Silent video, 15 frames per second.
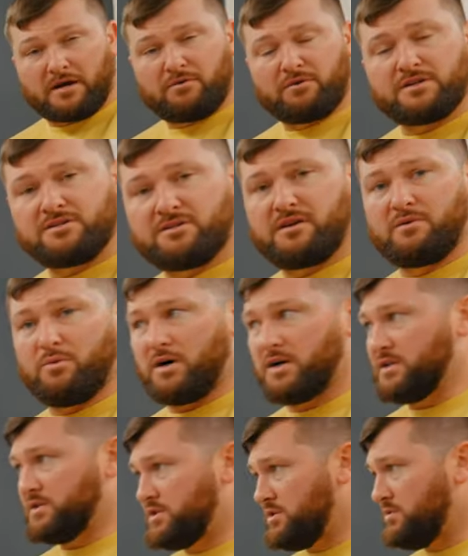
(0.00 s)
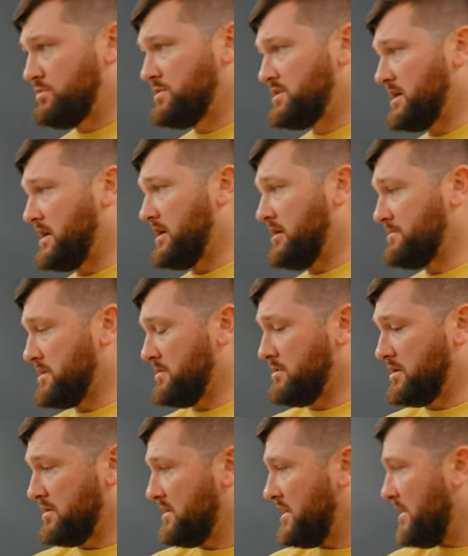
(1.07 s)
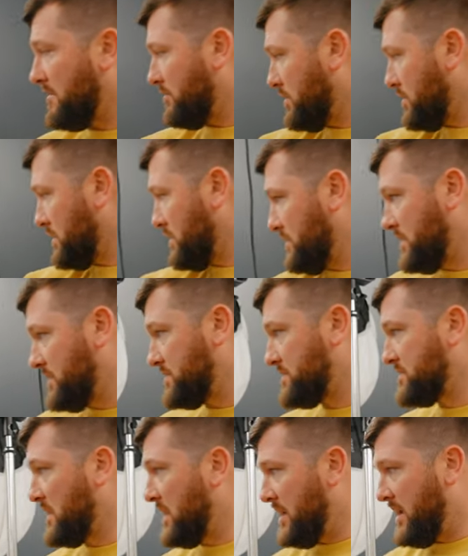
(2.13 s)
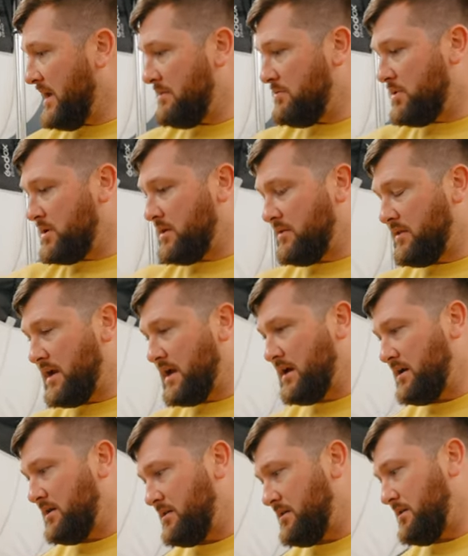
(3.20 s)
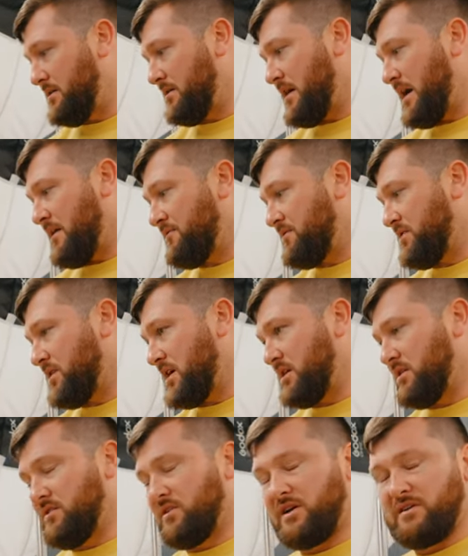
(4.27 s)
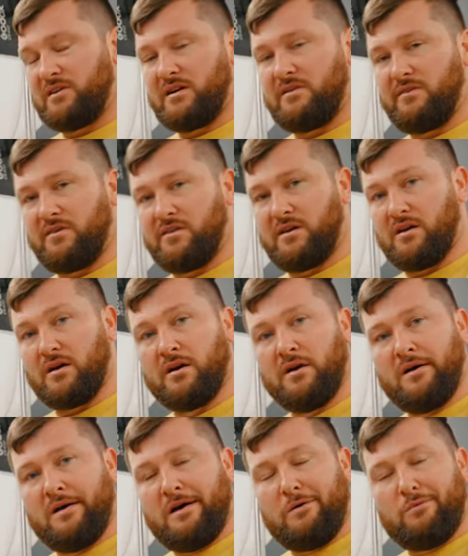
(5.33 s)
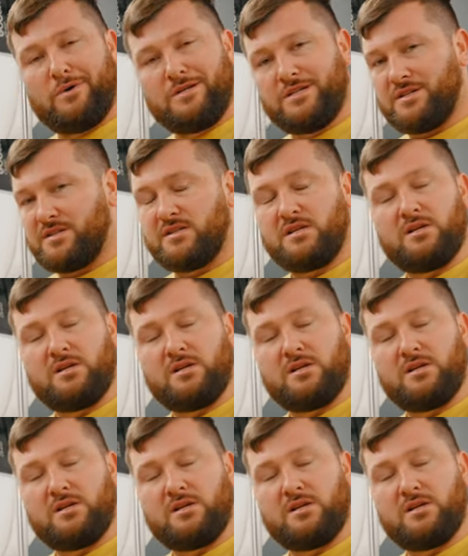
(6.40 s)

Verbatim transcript: I originally wanted two setups. I wanted to have one on this and one on that. And then after kind of looking at everything, we just